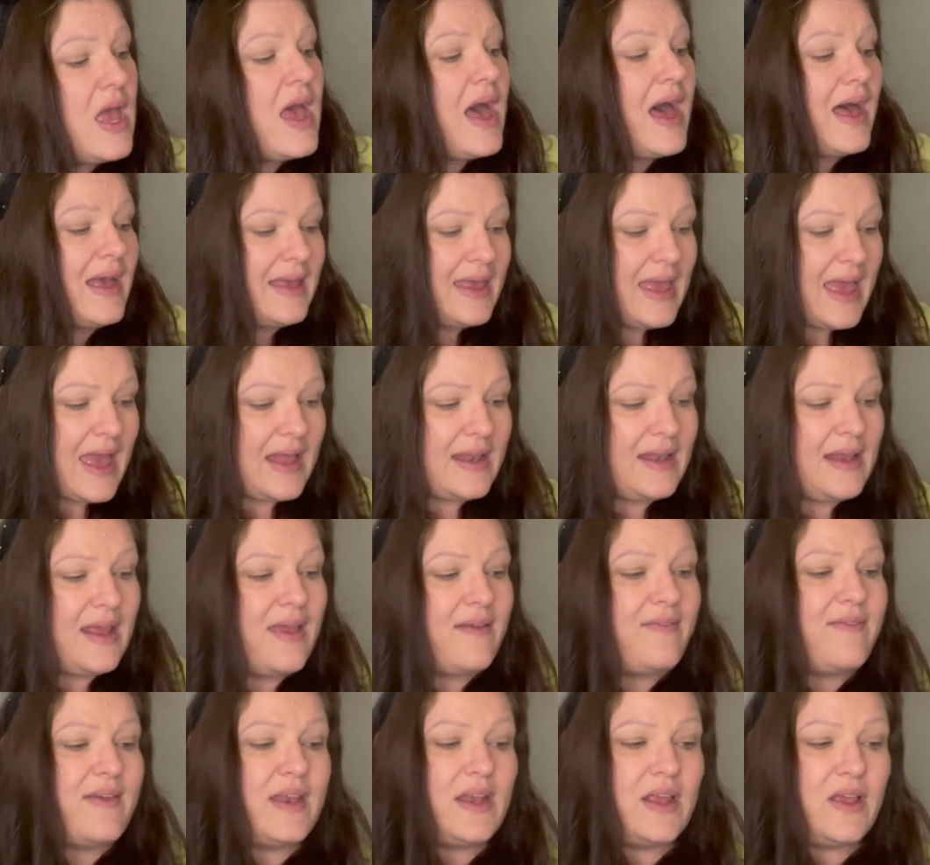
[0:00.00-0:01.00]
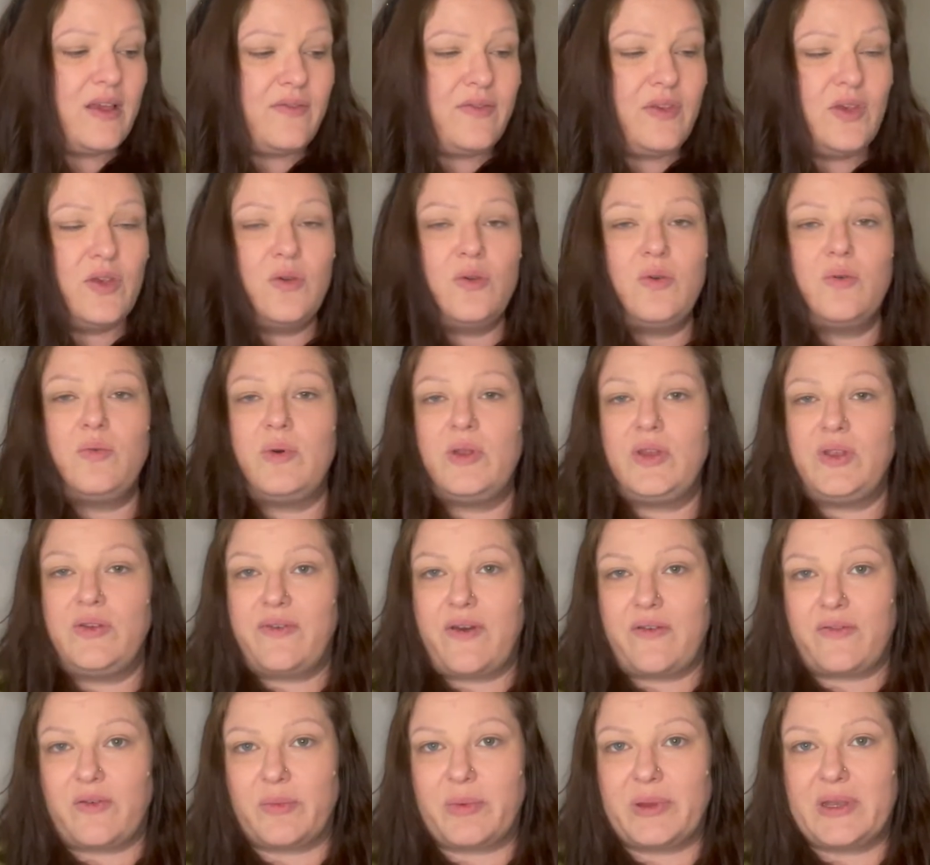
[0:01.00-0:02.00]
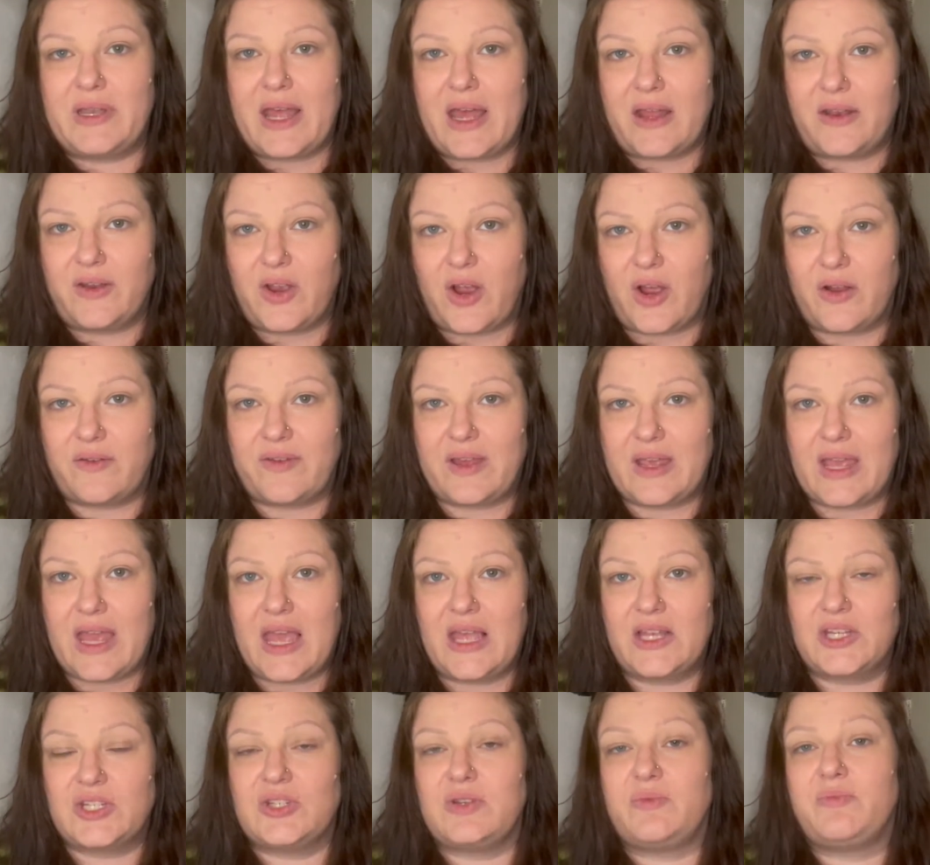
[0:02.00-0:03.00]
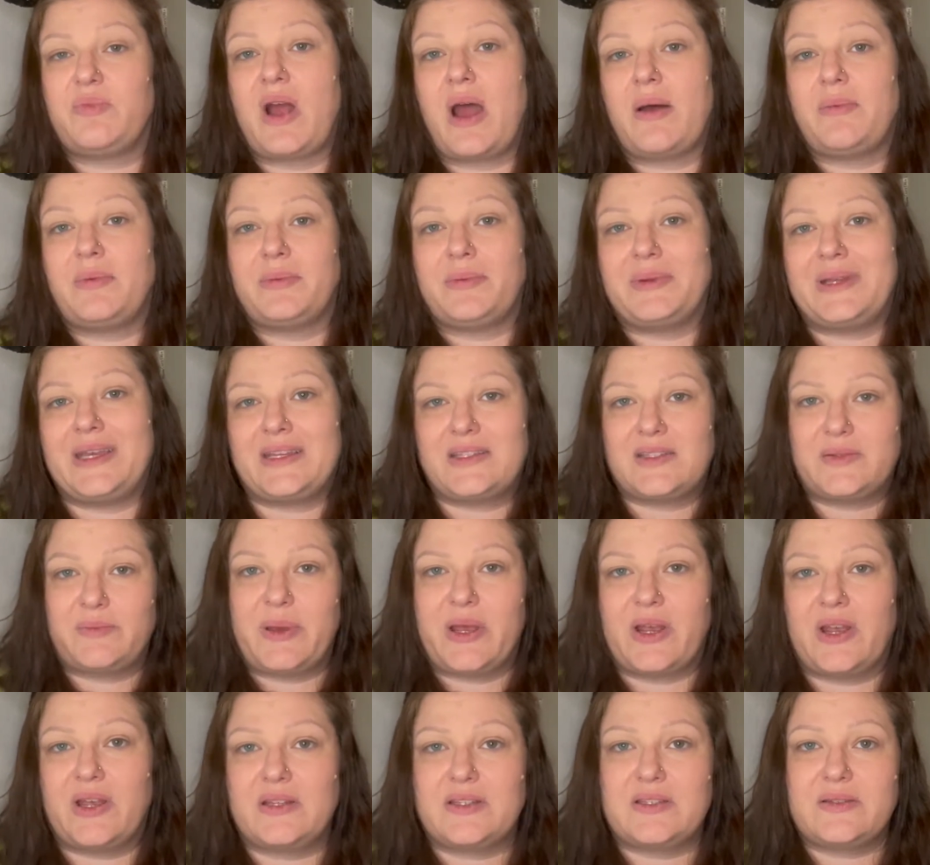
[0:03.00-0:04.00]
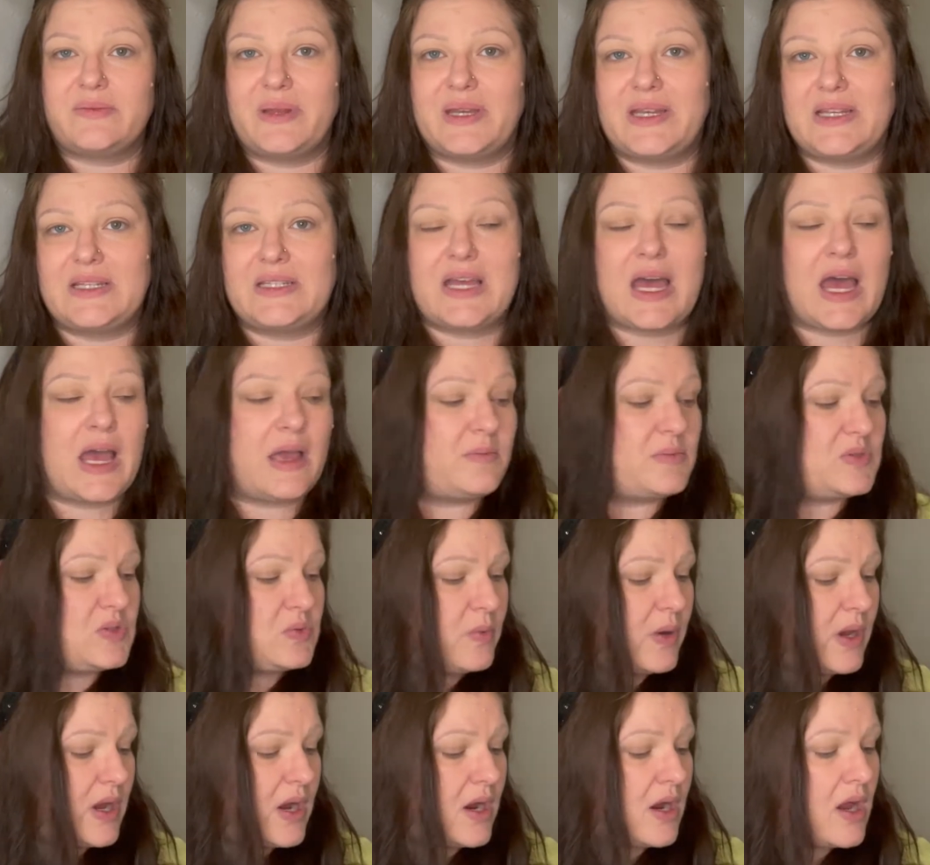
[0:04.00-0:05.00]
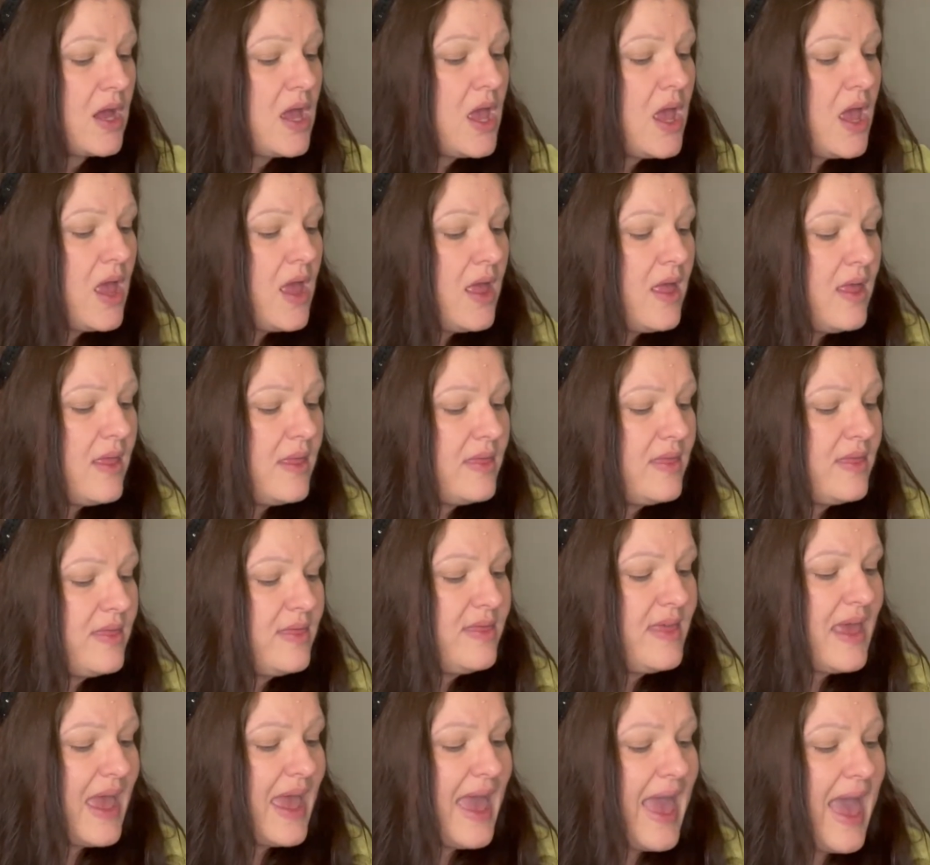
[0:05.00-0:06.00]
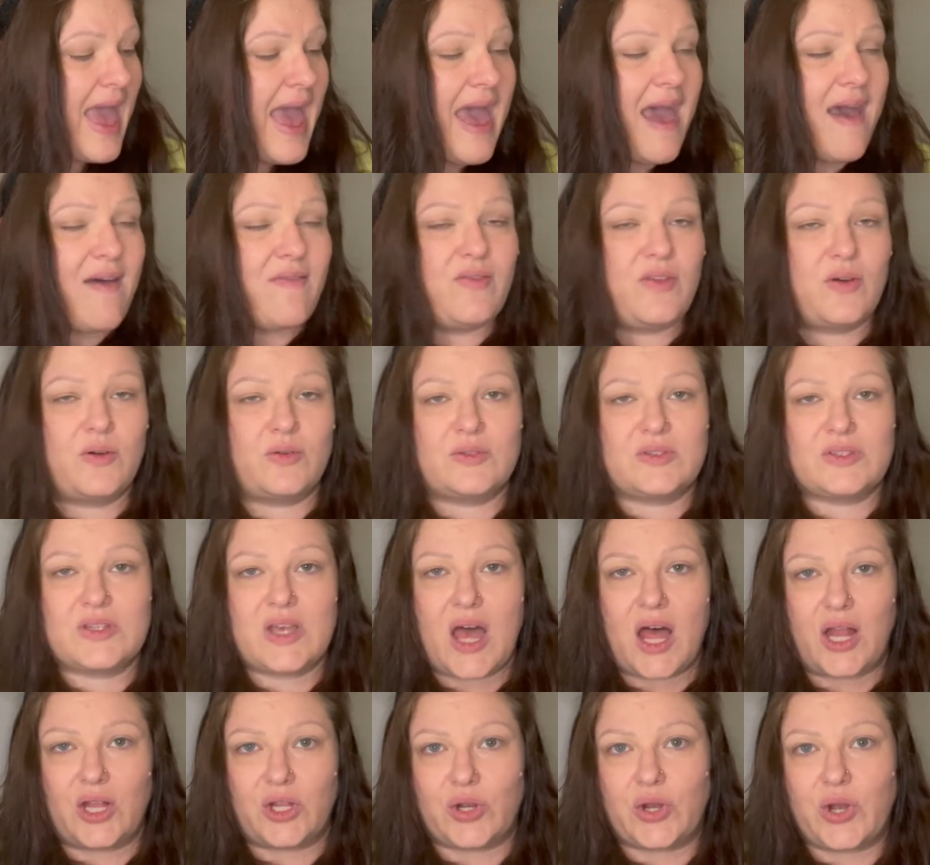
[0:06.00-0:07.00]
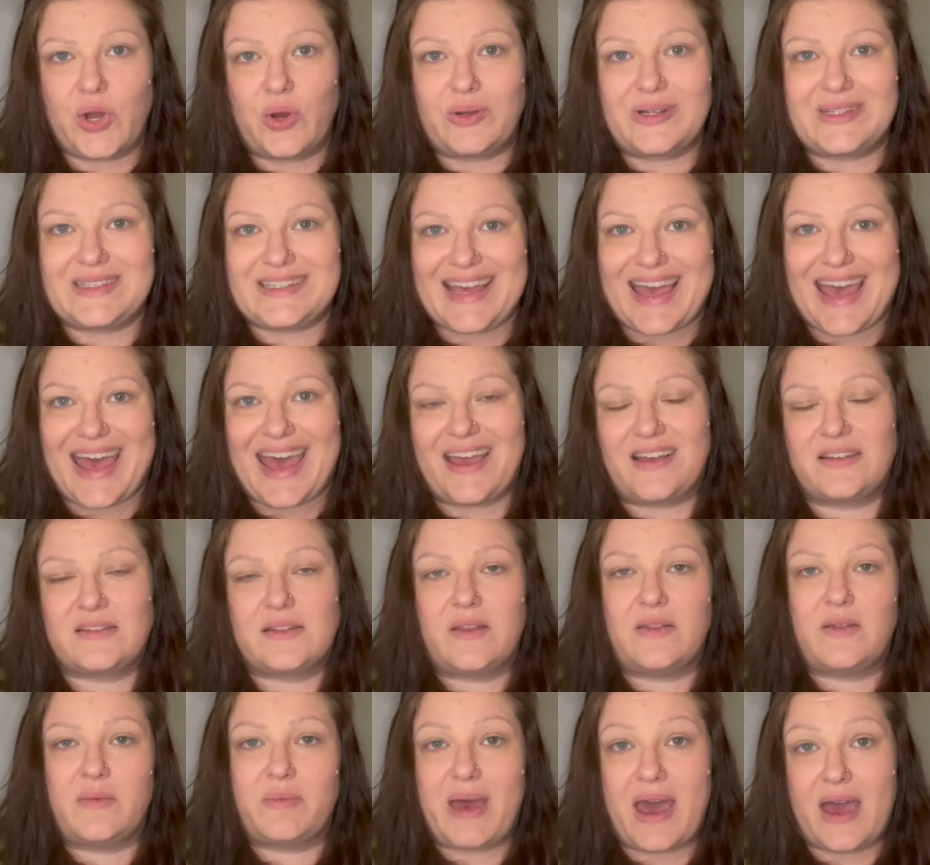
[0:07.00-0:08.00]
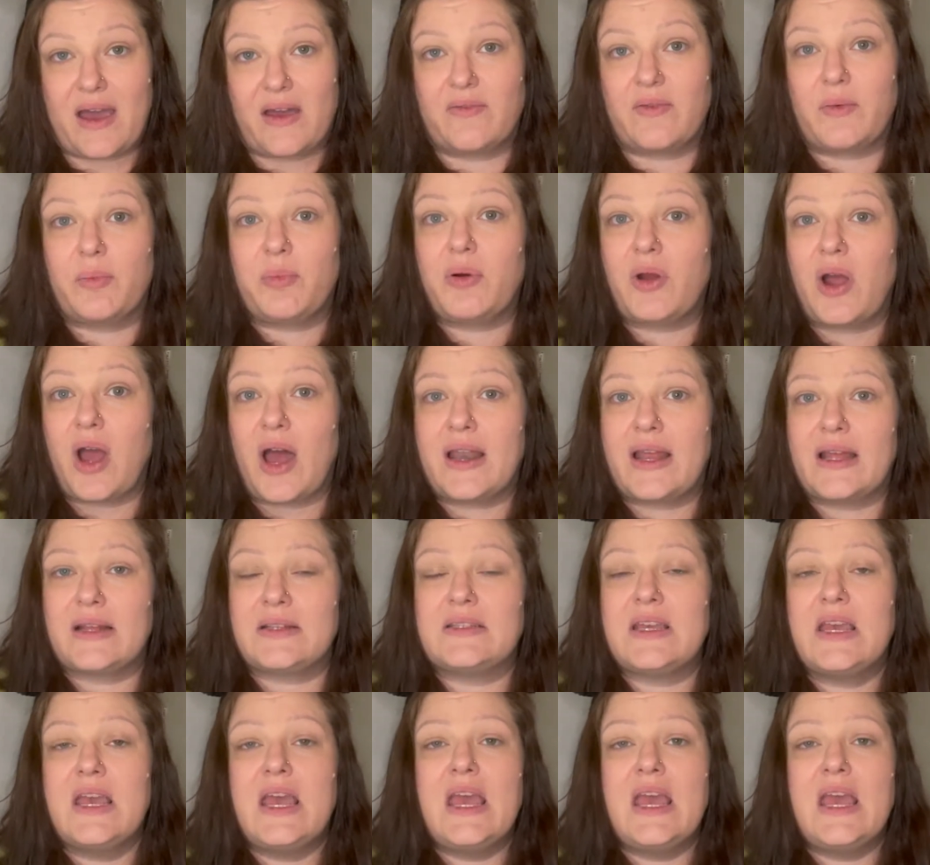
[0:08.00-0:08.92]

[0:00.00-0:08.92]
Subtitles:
Again, if any of you, when you've ever been down here on vacation, probably experienced many times where they have those color-coded tags on the back of a product.